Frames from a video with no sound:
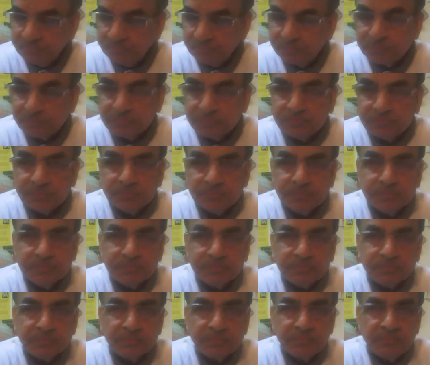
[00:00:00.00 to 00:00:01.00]

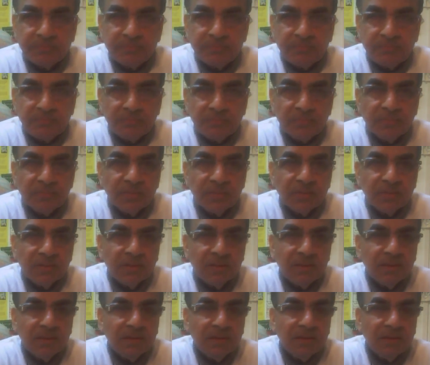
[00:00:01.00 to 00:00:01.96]
(silence)